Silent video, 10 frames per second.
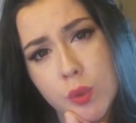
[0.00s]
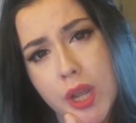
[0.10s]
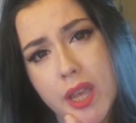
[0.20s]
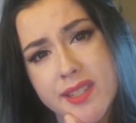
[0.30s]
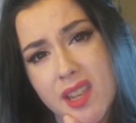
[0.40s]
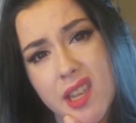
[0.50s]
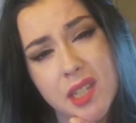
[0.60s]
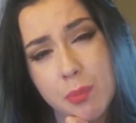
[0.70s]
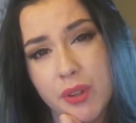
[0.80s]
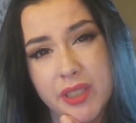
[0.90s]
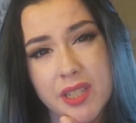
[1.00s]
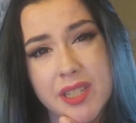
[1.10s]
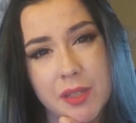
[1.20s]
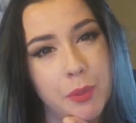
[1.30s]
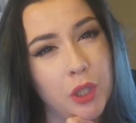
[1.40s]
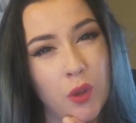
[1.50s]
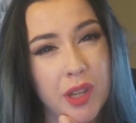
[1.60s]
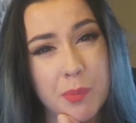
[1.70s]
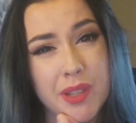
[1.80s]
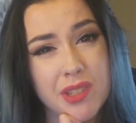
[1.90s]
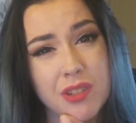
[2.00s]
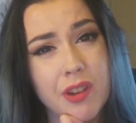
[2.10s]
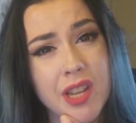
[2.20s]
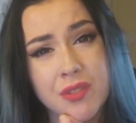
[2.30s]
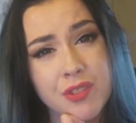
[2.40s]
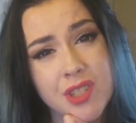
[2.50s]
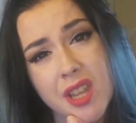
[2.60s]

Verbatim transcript: Don't ask at any point to see my naughty bits or ask for